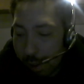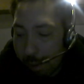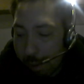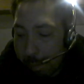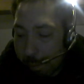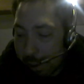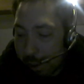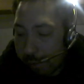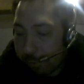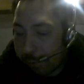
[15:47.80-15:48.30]

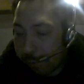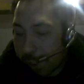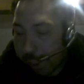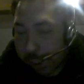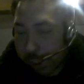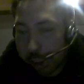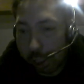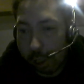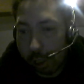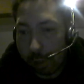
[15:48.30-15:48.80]
But
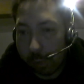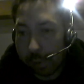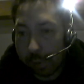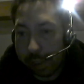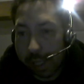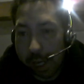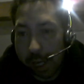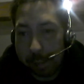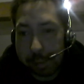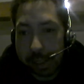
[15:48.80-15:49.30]
Fat Shark will
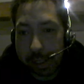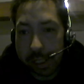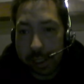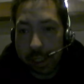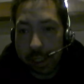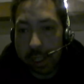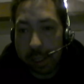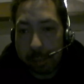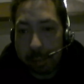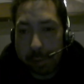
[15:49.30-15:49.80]
not be
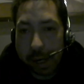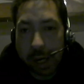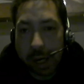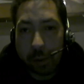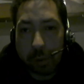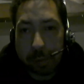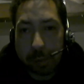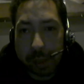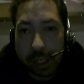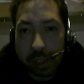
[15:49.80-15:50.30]
getting
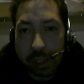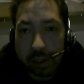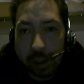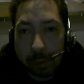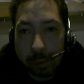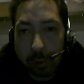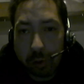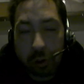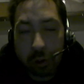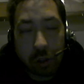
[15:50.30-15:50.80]
back with me
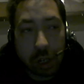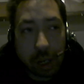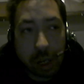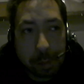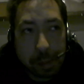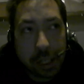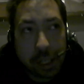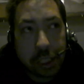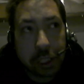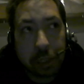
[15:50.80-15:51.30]
anytime soon, I
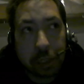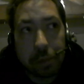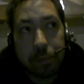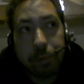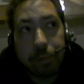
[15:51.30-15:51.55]
imagine.